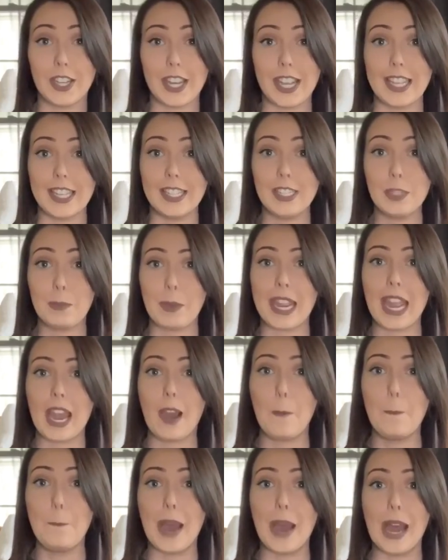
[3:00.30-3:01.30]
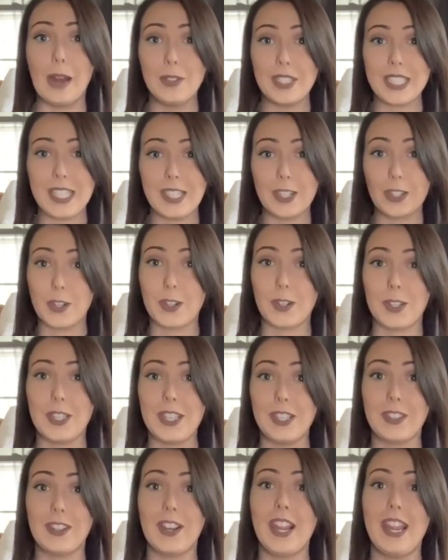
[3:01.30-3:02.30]
is by how bouncy and
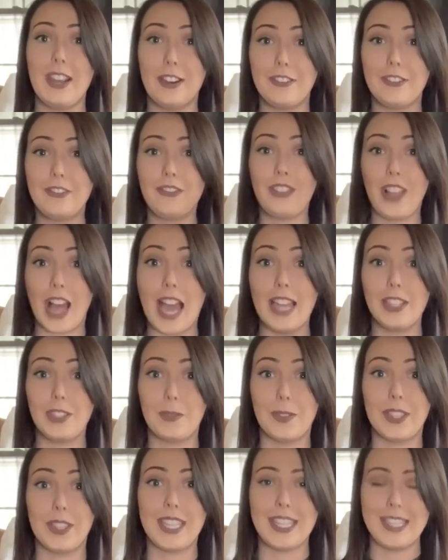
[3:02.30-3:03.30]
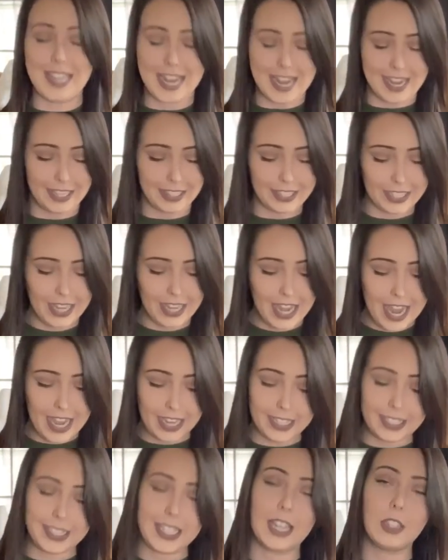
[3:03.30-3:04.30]
curly their hair flies when they dance.
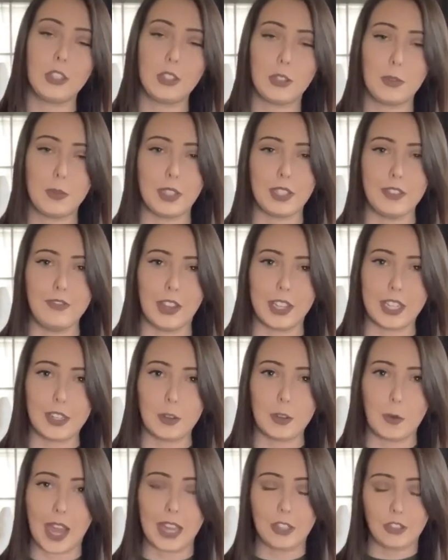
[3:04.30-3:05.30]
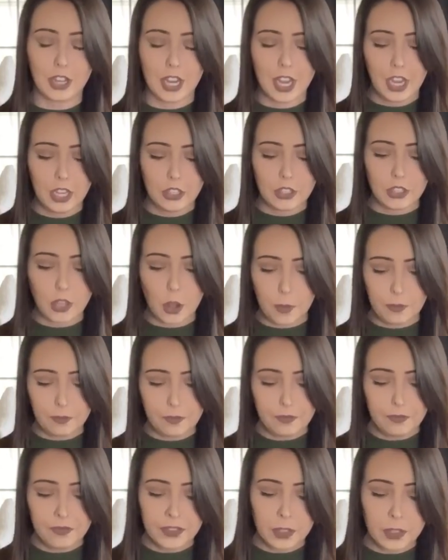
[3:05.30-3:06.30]
And it's actually really funny to watch. So
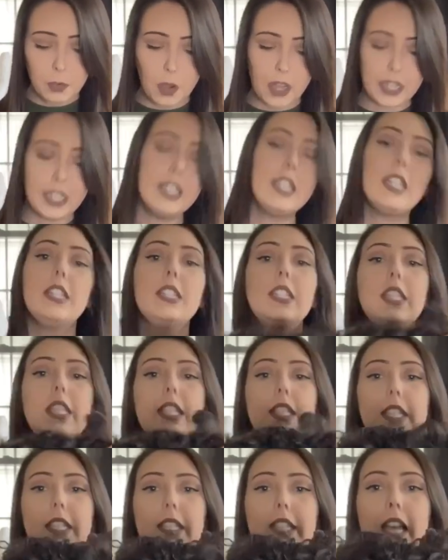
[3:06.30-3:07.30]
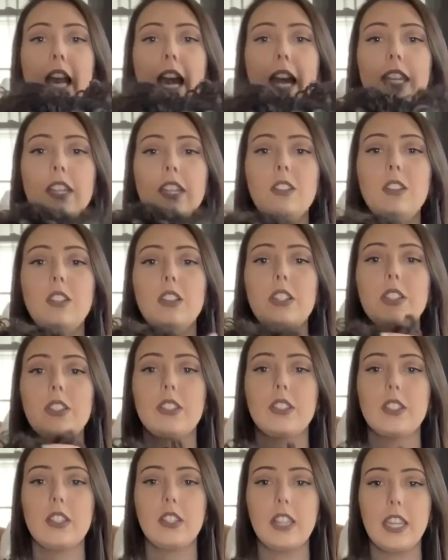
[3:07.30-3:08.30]
what it is it kind of
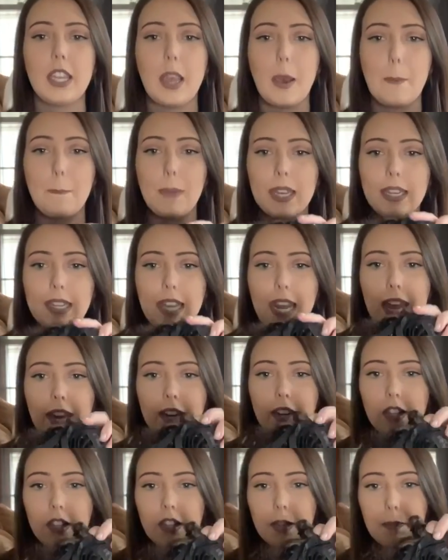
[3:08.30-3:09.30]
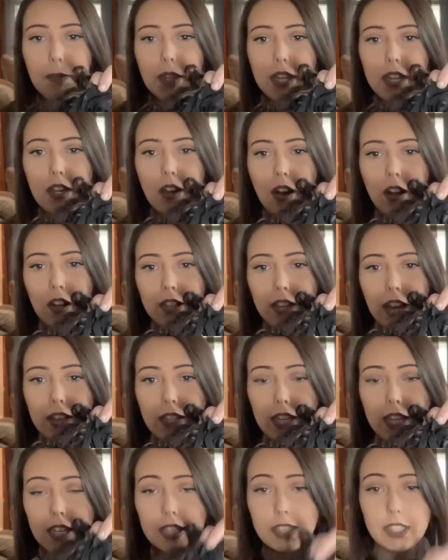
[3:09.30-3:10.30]
looks like a banana clip, they call it, on
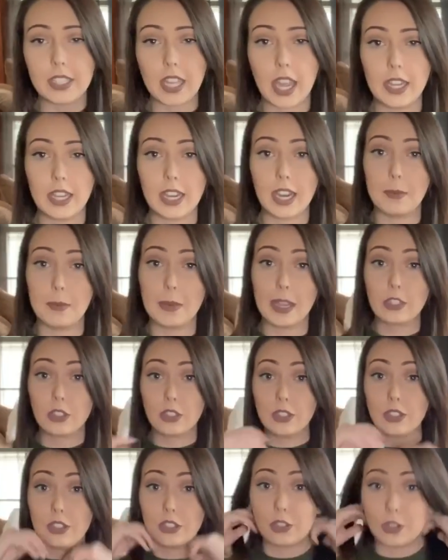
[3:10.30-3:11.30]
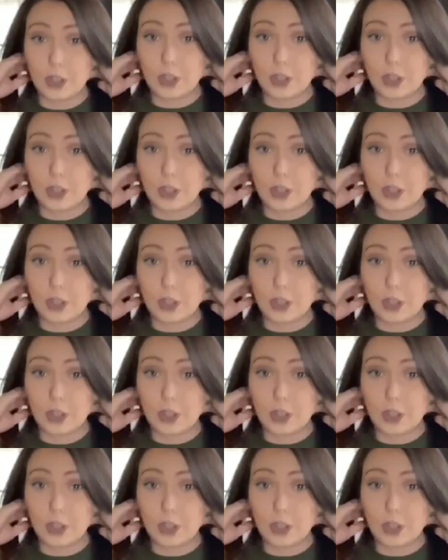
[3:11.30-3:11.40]
the inside. And I'm actually going to show